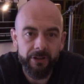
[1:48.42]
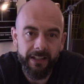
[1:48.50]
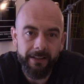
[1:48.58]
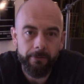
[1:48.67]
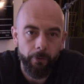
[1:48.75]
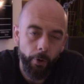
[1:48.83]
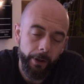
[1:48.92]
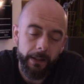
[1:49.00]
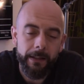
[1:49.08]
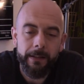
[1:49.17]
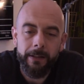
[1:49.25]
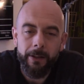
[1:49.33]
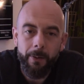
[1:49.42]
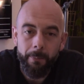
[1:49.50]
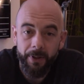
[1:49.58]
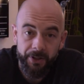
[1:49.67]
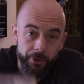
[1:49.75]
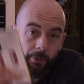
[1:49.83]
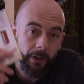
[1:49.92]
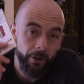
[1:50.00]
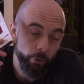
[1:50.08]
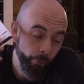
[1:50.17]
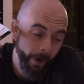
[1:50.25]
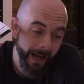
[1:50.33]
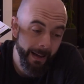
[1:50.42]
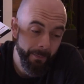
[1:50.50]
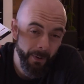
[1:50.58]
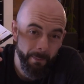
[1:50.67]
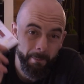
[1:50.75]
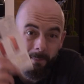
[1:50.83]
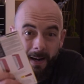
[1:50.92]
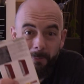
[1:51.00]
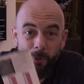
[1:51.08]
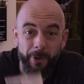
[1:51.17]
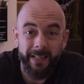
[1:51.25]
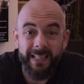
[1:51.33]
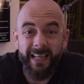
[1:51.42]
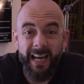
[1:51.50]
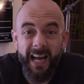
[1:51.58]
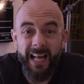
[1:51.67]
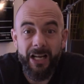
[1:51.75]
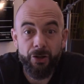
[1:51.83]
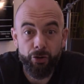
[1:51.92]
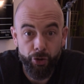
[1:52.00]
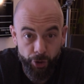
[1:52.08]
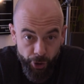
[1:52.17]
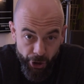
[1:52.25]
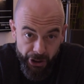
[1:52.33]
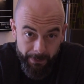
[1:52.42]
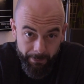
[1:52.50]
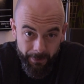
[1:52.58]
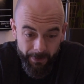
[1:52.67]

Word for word: a link for it. But you can grab memory cheap.